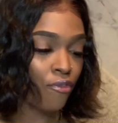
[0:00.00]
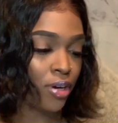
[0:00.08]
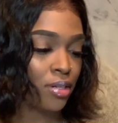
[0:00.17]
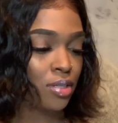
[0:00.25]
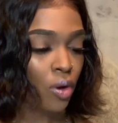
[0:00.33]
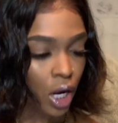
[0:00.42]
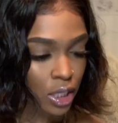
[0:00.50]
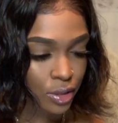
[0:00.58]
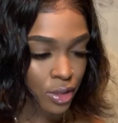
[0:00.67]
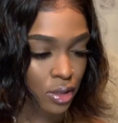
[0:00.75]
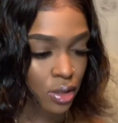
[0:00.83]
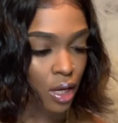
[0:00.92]
first
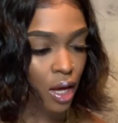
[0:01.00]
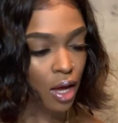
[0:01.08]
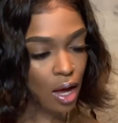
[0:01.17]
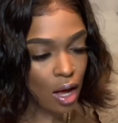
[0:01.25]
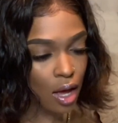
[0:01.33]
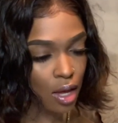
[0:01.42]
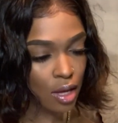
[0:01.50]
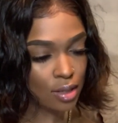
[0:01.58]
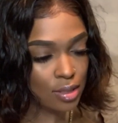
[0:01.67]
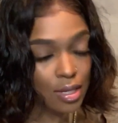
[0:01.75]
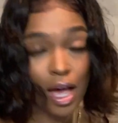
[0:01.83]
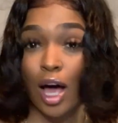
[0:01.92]
question
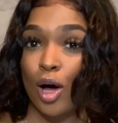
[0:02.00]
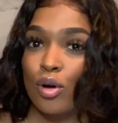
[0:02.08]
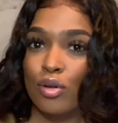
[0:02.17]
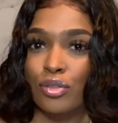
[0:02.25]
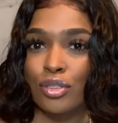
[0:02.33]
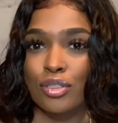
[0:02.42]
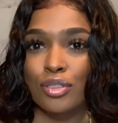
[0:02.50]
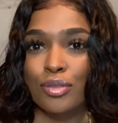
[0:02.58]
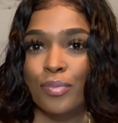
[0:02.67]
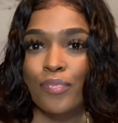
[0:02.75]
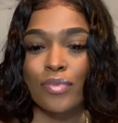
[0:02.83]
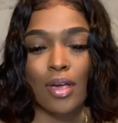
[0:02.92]
is, how old are
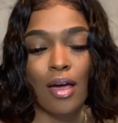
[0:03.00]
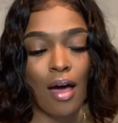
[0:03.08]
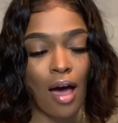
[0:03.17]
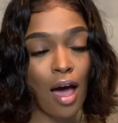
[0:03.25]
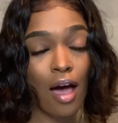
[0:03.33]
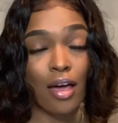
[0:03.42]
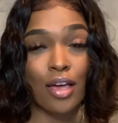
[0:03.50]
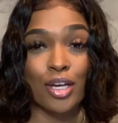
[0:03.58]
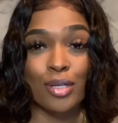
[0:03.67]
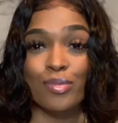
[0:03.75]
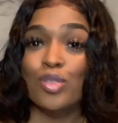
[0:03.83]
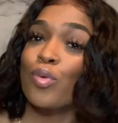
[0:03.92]
you? I
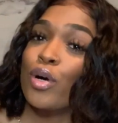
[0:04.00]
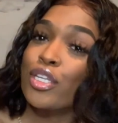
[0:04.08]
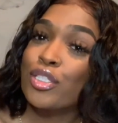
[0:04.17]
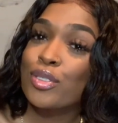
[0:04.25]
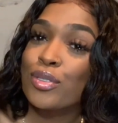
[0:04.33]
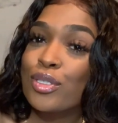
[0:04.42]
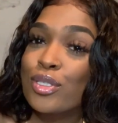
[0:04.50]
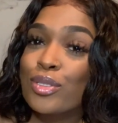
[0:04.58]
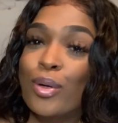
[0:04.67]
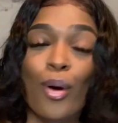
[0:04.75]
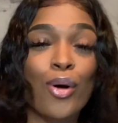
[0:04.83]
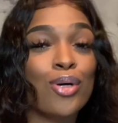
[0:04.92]
am 22 years
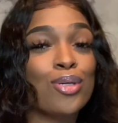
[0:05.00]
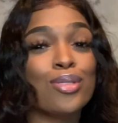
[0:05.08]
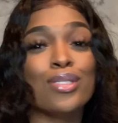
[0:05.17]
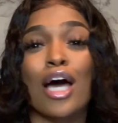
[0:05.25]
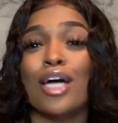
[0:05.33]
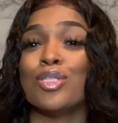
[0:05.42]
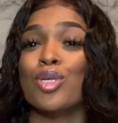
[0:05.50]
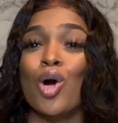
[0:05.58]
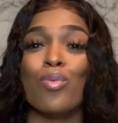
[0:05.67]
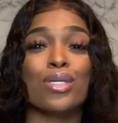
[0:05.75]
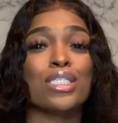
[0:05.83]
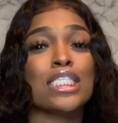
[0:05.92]
old,
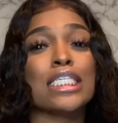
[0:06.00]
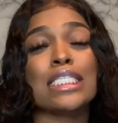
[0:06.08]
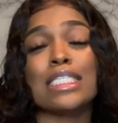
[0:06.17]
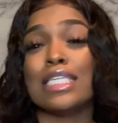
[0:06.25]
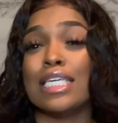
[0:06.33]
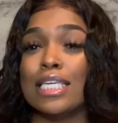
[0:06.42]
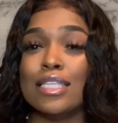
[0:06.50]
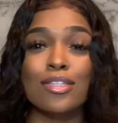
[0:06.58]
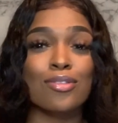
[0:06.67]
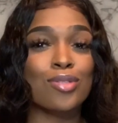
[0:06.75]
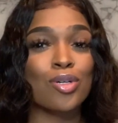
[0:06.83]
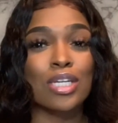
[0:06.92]
October 16th,
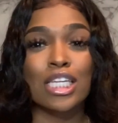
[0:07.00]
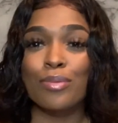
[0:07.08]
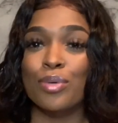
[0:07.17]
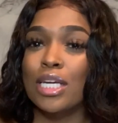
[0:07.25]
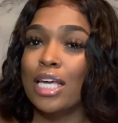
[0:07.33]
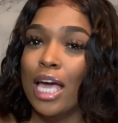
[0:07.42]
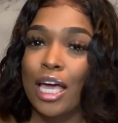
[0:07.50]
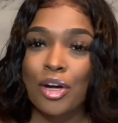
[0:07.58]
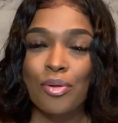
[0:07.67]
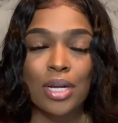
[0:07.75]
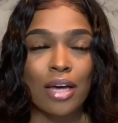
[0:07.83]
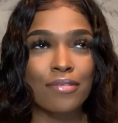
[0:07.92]
you know, Libra gang
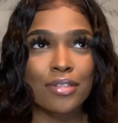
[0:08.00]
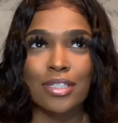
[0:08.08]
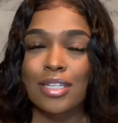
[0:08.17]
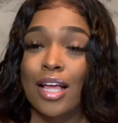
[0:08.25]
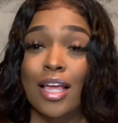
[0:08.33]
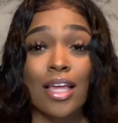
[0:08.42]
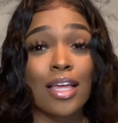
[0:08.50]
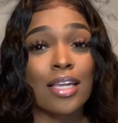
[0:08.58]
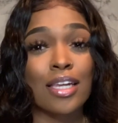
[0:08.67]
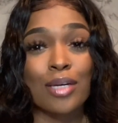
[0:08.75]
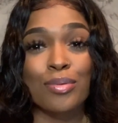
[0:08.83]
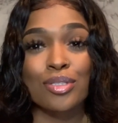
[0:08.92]
or whatever.
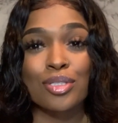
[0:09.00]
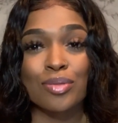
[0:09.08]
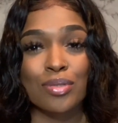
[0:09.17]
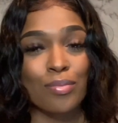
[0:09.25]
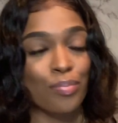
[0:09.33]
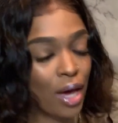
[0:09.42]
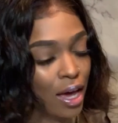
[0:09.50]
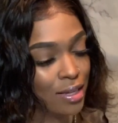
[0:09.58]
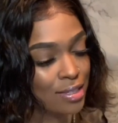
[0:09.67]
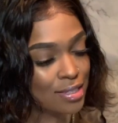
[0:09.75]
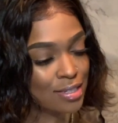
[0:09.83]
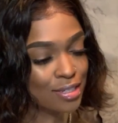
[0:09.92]
Libras do it
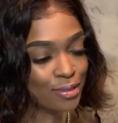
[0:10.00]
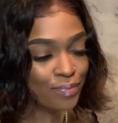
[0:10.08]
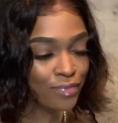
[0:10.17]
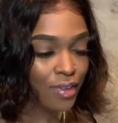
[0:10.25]
best.